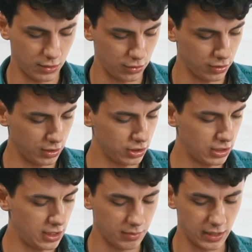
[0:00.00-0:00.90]
you're going to just
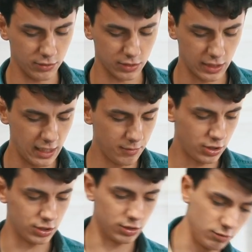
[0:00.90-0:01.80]
keep an eye on your timer
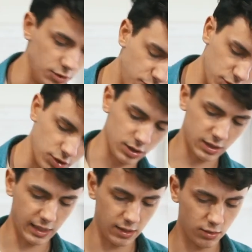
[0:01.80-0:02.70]
because you don't want to push on the
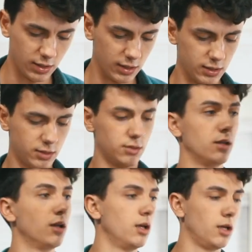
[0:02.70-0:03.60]
scale because
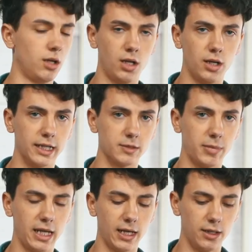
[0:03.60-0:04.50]
that's
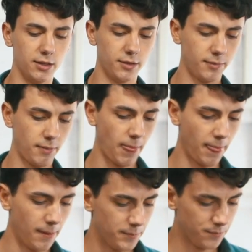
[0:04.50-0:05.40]
bad.
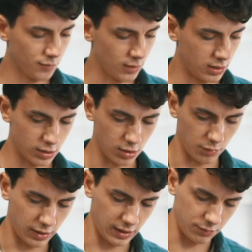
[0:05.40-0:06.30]
So
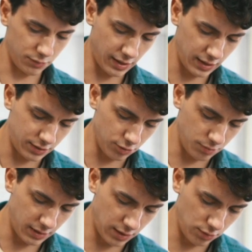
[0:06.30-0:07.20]
we're getting right to
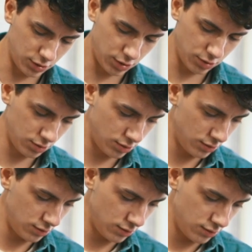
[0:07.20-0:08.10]
about
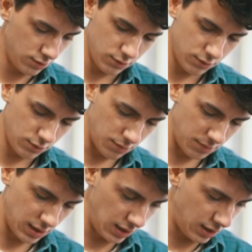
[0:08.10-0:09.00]
a
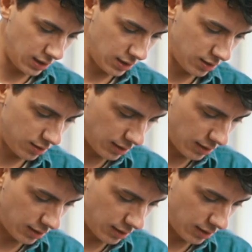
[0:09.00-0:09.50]
minute here,